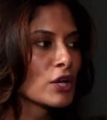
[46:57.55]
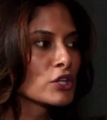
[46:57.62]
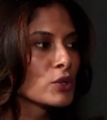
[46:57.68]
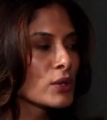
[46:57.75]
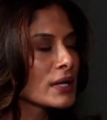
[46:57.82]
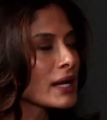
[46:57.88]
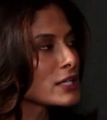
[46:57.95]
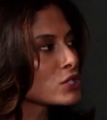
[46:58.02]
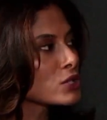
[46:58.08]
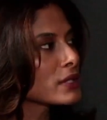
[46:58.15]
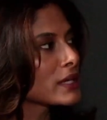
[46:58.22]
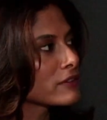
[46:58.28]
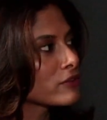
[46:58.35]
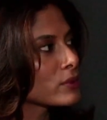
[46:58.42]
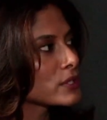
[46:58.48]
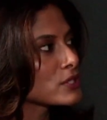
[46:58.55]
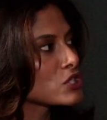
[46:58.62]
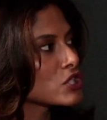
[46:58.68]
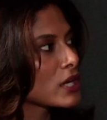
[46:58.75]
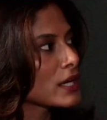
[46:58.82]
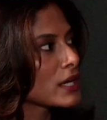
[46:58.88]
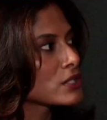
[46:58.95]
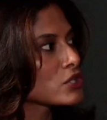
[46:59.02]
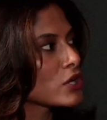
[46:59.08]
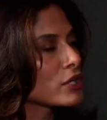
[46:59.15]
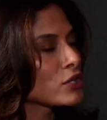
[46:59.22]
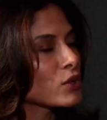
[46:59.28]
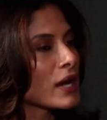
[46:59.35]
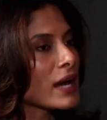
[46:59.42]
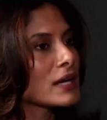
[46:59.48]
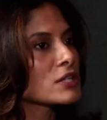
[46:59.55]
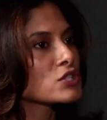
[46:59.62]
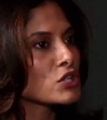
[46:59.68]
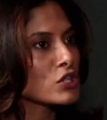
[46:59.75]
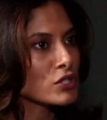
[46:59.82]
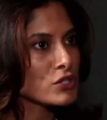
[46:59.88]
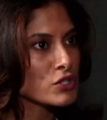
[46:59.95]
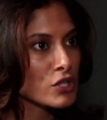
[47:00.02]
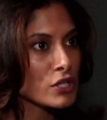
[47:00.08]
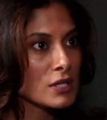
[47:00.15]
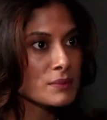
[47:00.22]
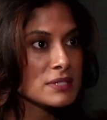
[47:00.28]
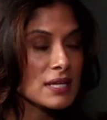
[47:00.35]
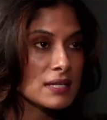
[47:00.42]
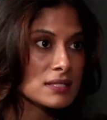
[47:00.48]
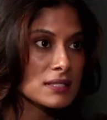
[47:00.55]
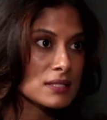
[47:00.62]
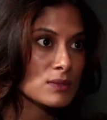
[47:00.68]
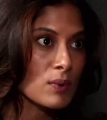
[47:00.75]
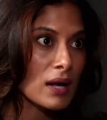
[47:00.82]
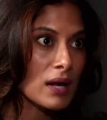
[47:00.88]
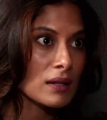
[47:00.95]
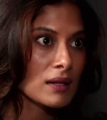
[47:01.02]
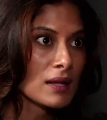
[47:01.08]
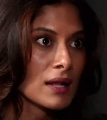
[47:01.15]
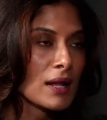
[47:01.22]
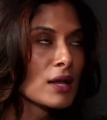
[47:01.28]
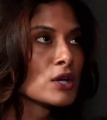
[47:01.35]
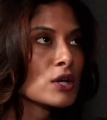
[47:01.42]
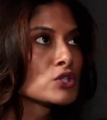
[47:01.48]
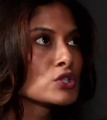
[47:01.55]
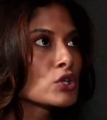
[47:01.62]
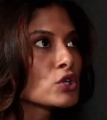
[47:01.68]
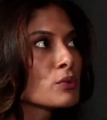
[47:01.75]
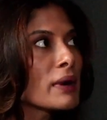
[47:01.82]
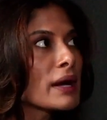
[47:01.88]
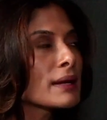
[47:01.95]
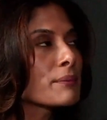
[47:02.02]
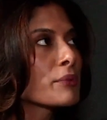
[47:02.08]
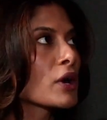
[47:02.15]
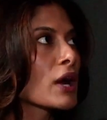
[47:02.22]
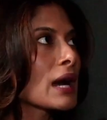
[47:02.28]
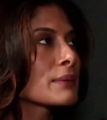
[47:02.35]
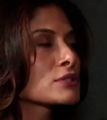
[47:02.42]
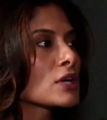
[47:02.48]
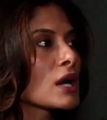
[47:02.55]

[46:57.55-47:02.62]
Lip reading: you can actually influence change on your external circumstance as well. So you might perhaps